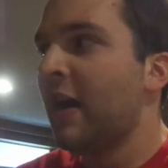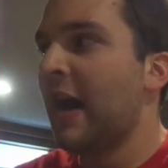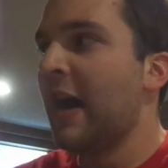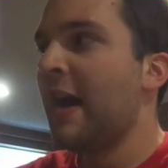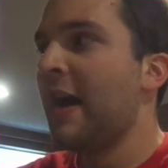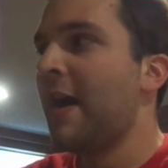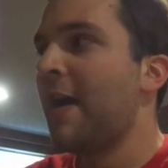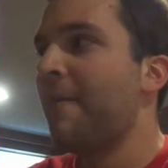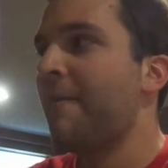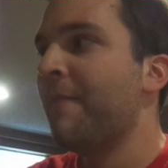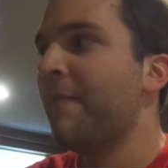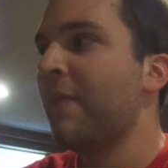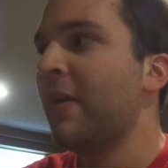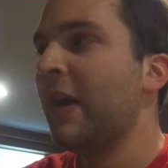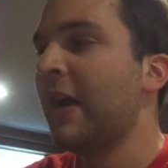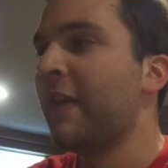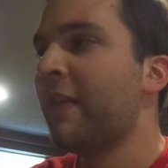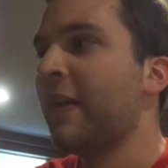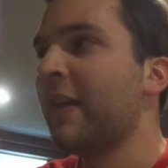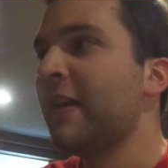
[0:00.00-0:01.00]

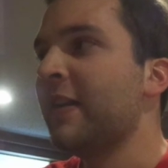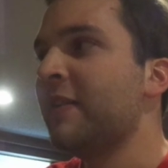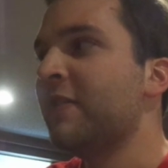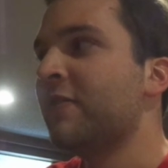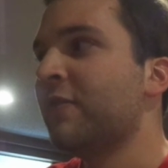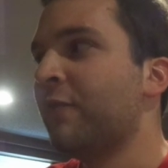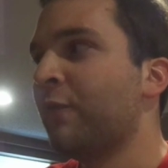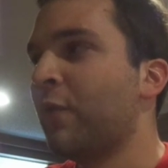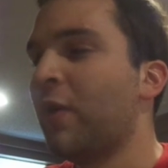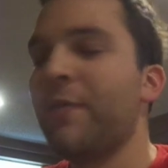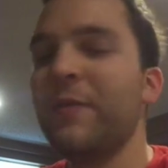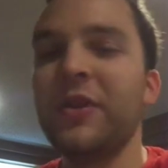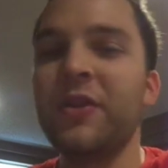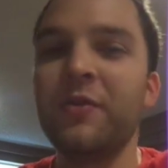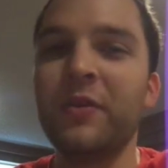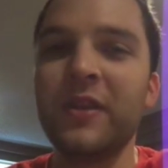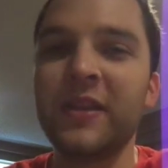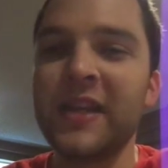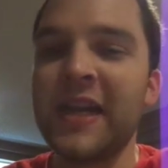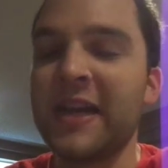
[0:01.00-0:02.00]
And they didn't want me
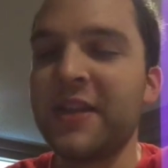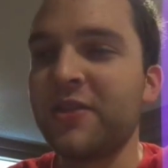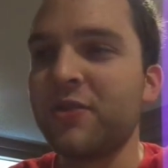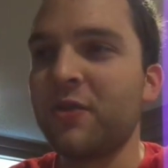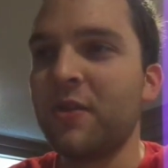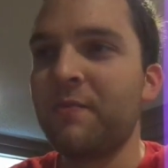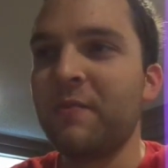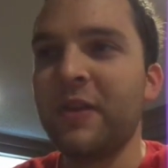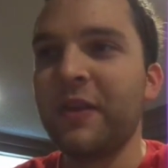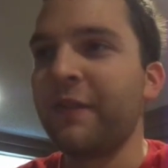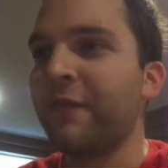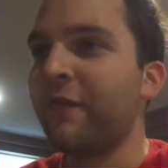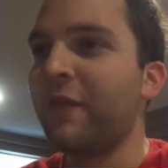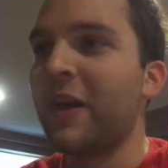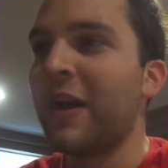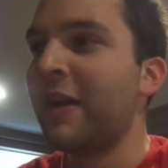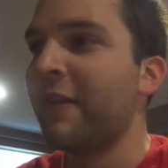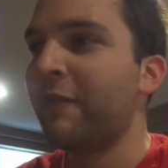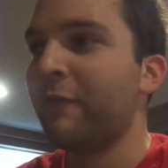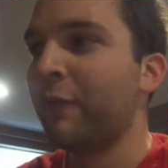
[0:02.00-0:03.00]
doing that, so I'm like,
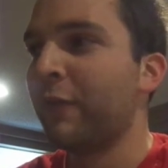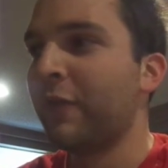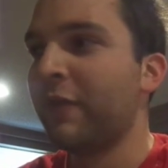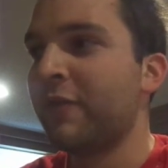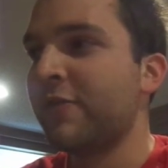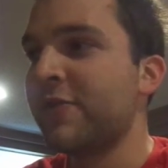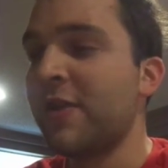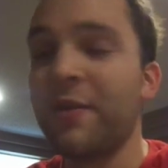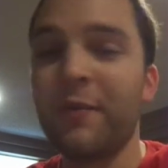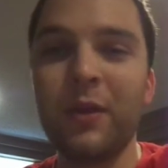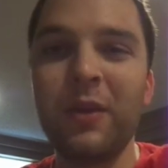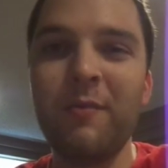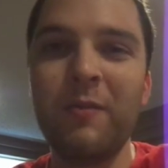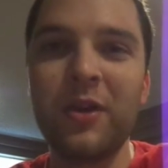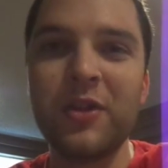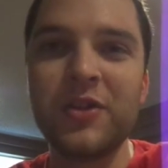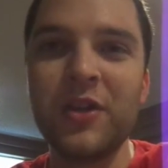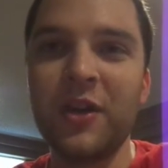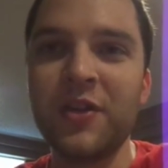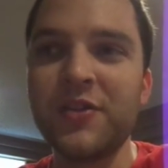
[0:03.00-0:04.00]
fine, well, there's not really
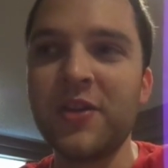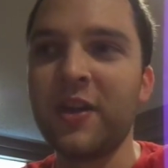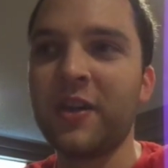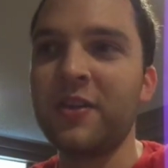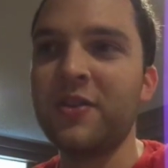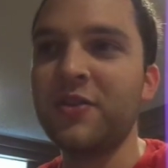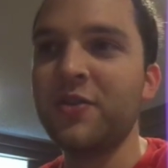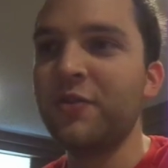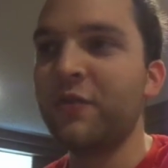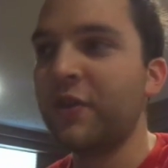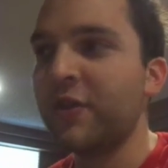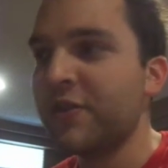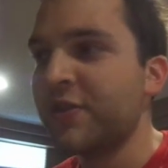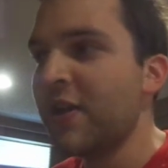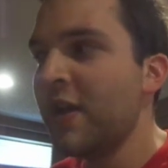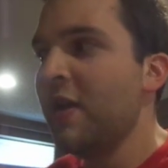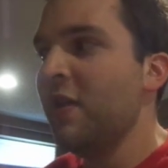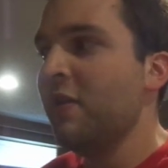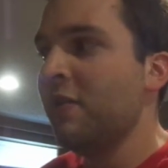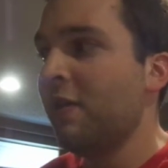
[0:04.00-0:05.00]
much else I can do, because
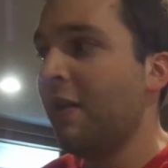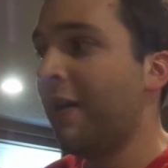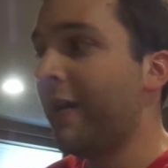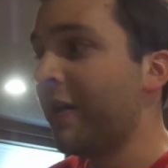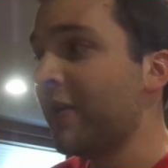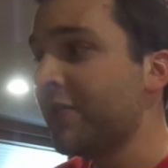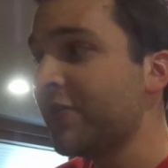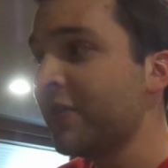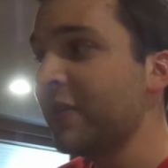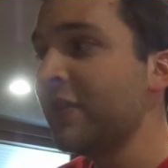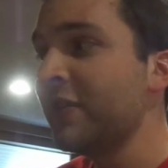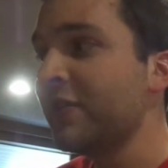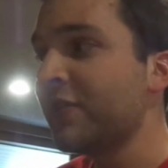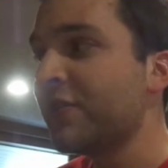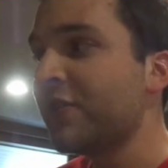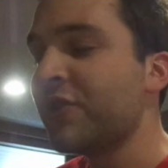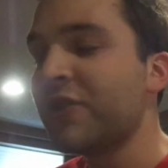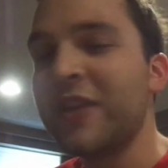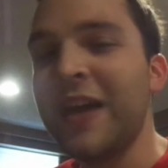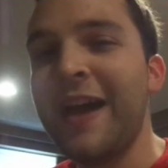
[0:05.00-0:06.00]
honestly,
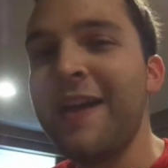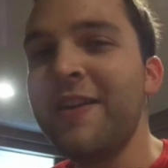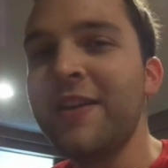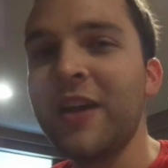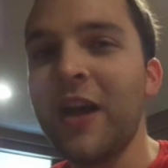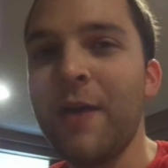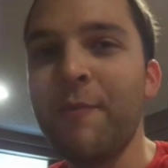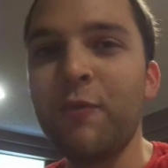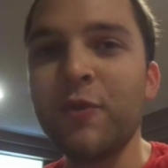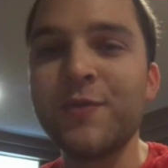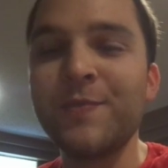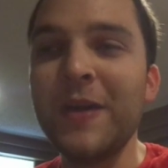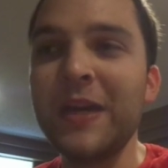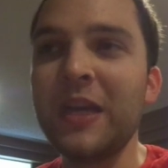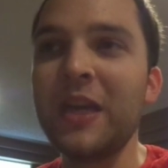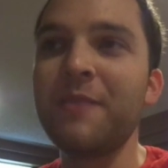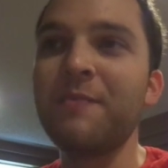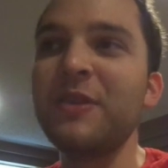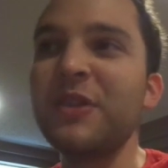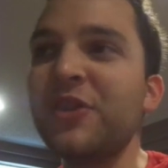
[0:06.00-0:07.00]
standing up was
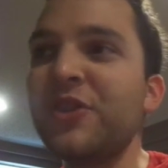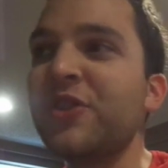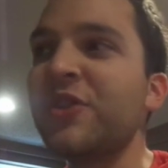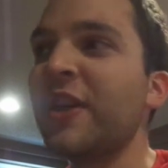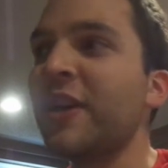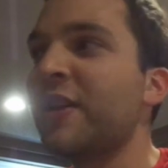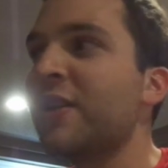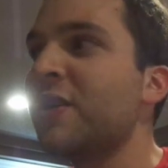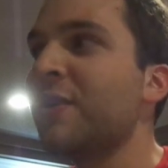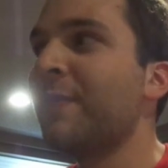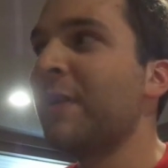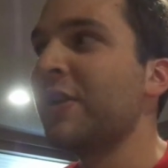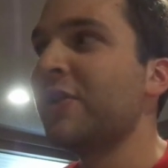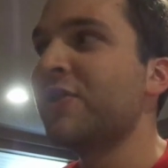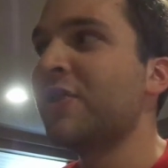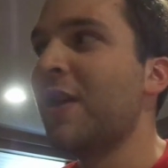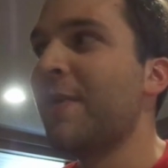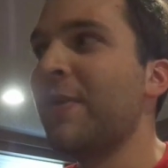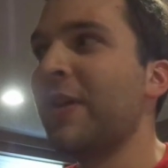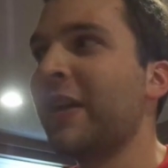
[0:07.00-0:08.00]
making me sick to my
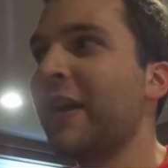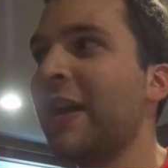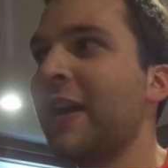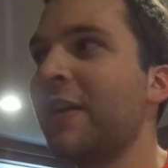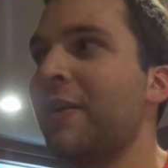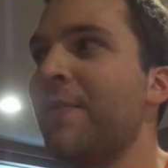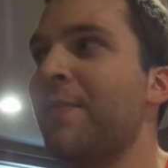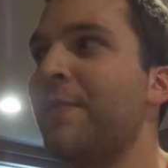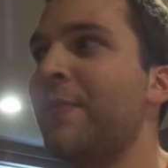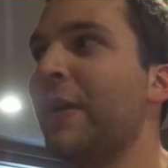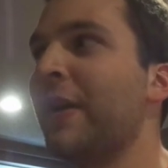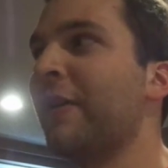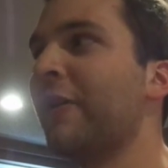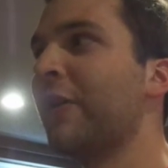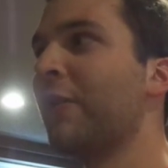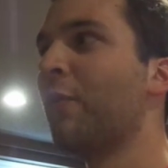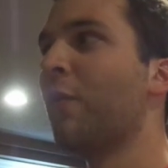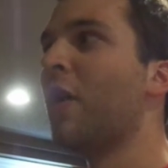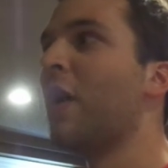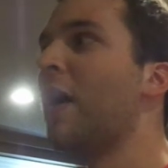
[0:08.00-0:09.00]
stomach, and I could
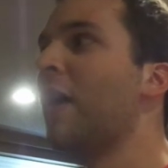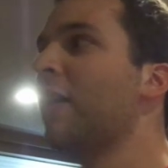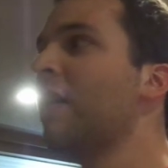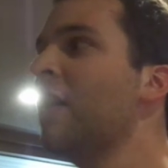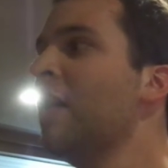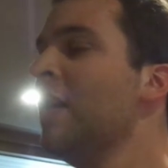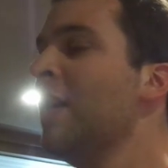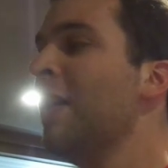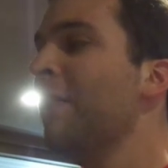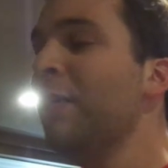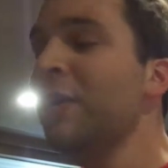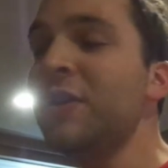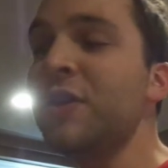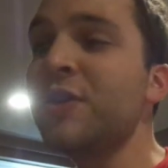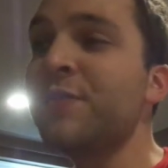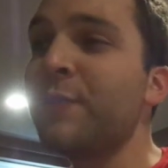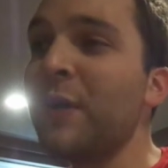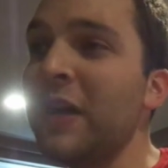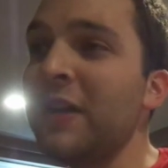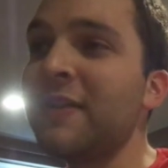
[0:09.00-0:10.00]
barely walk. But
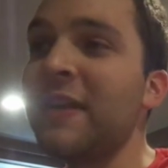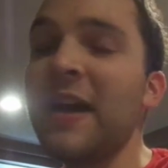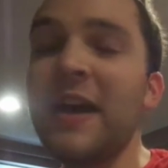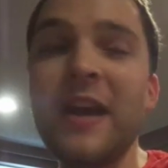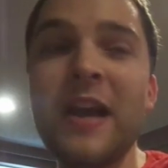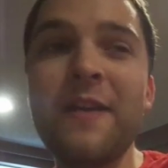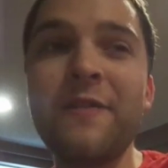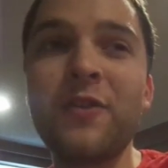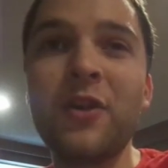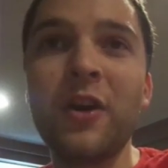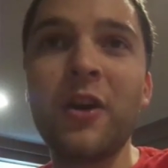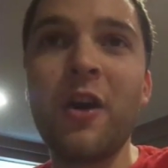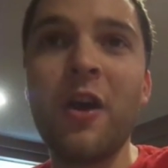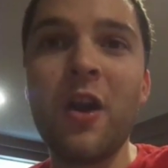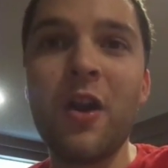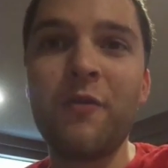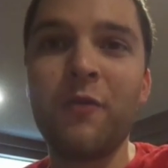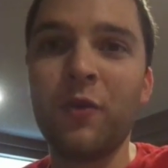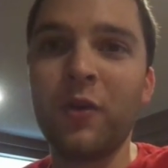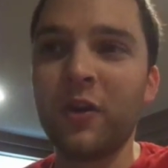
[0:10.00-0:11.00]
despite that, after I
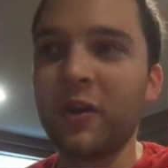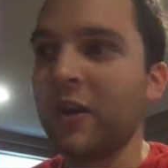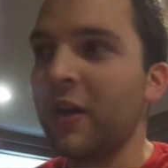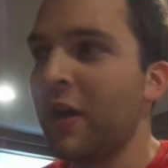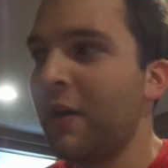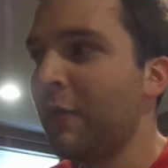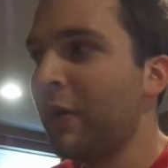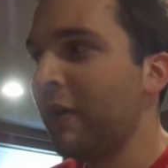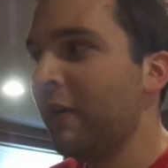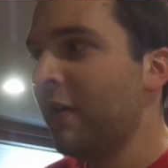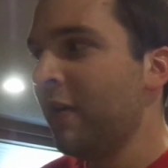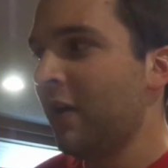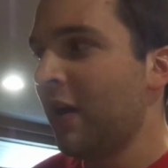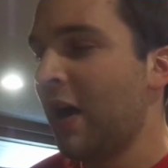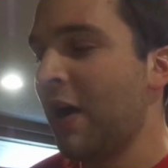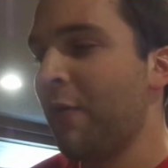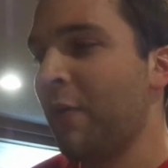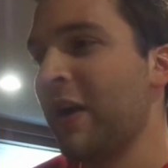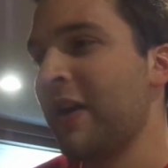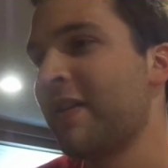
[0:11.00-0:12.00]
got off work, and I
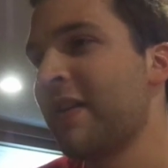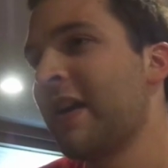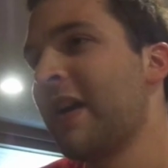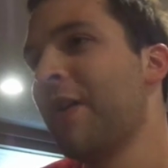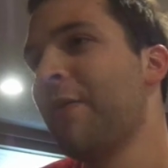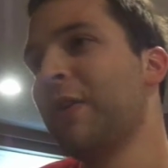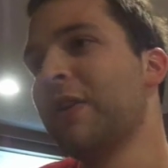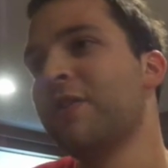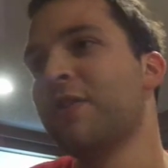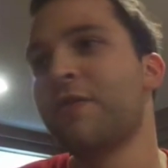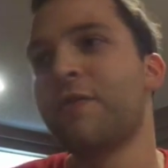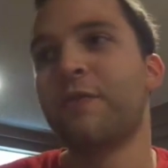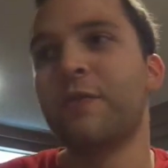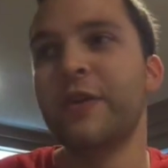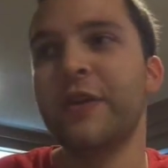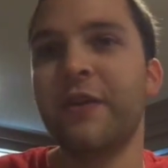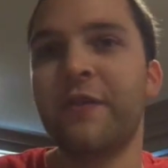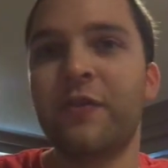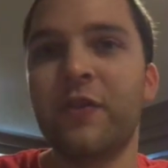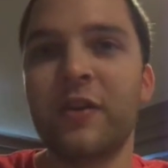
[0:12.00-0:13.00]
went to
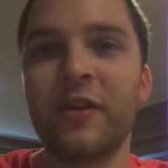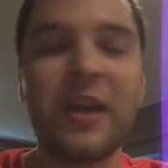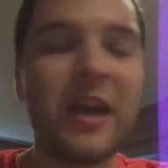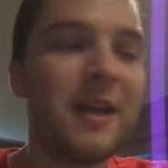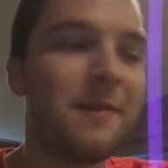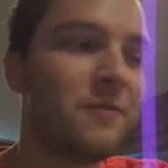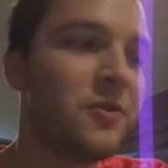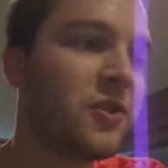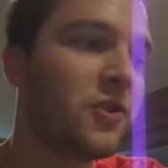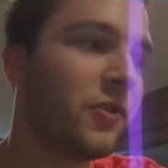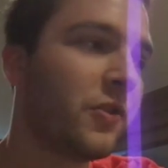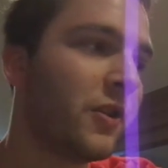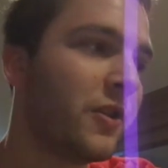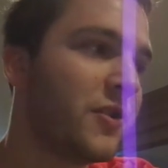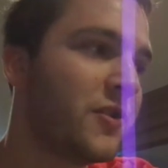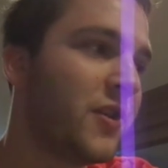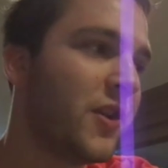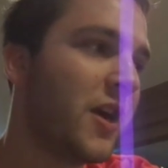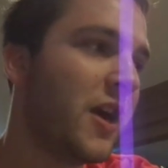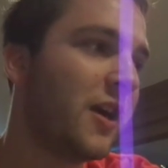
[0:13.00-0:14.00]
3 different game
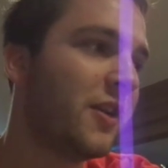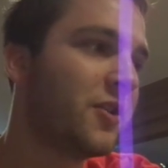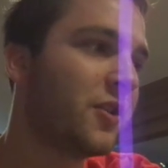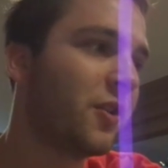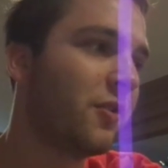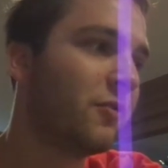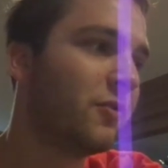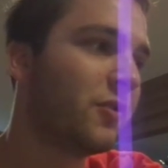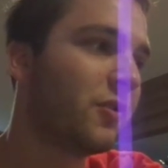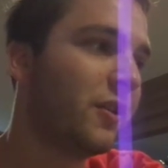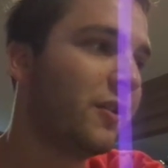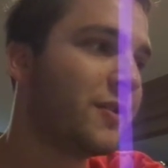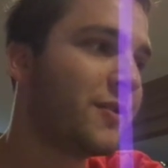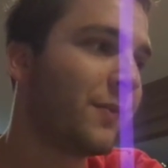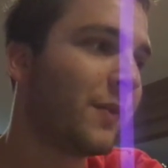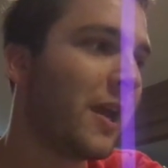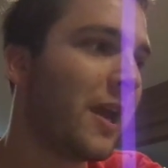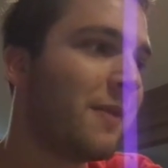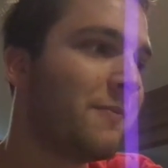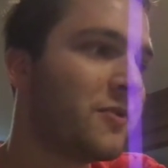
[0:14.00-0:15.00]
stores to go and trade
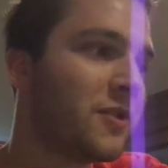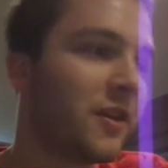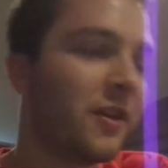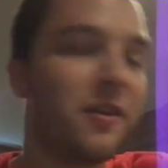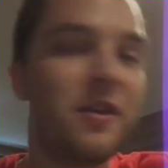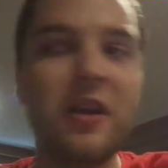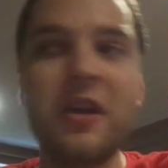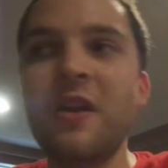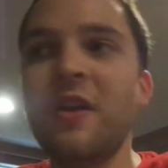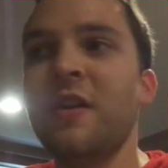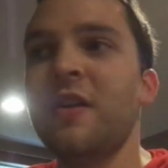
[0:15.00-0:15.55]
some games in.